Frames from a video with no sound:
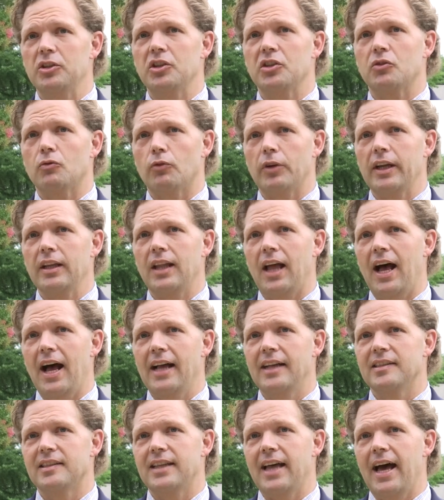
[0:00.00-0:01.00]
just
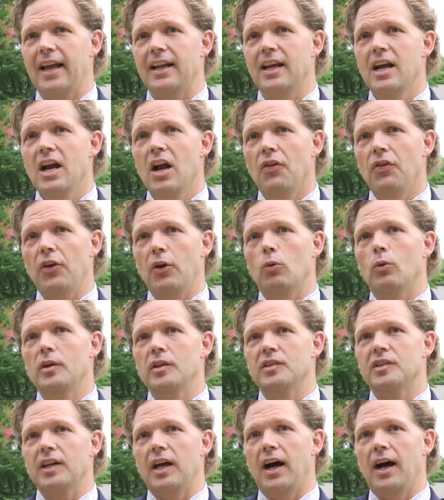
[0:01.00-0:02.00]
realized that there
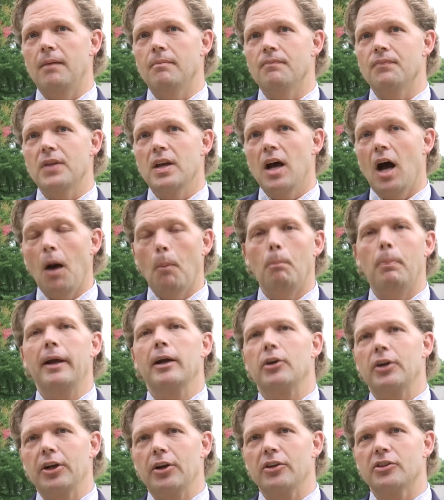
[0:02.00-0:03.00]
was a
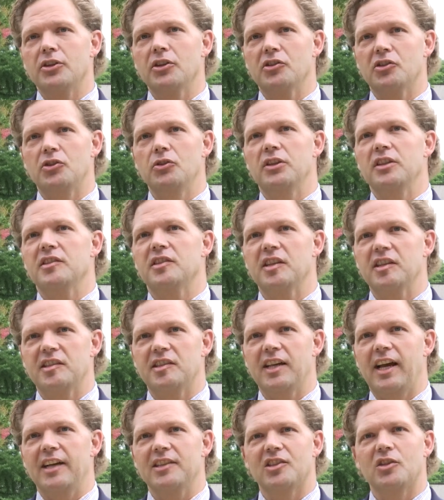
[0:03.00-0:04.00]
barrier to student
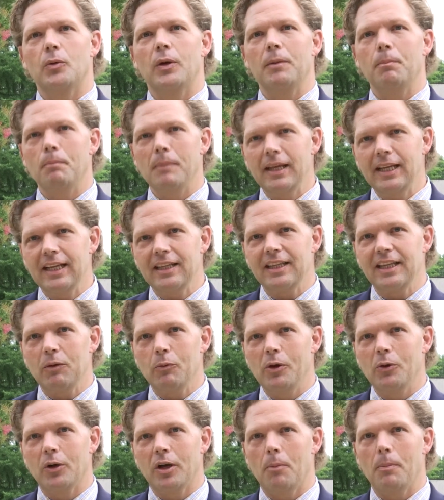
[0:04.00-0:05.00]
success. So immediately
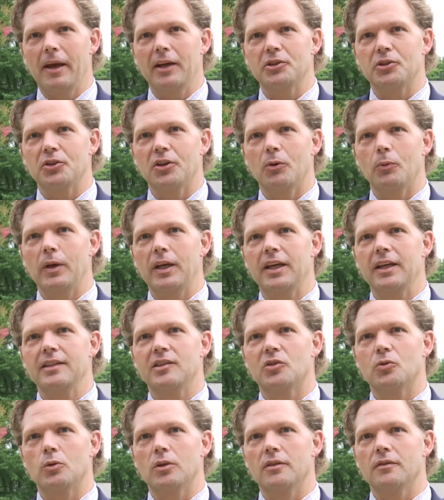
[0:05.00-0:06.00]
we wanted to make sure that we could
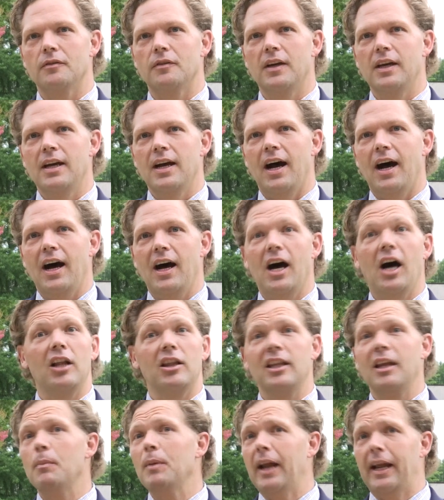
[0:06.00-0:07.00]
sort of
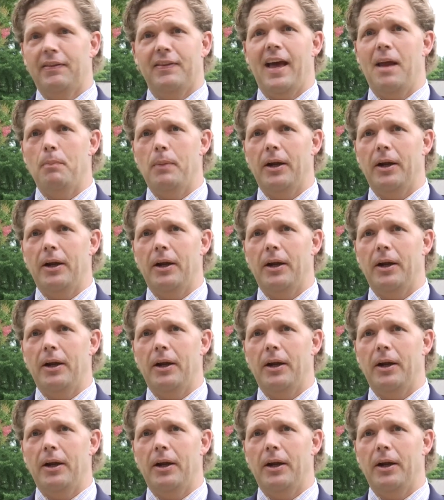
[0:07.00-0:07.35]
eliminate that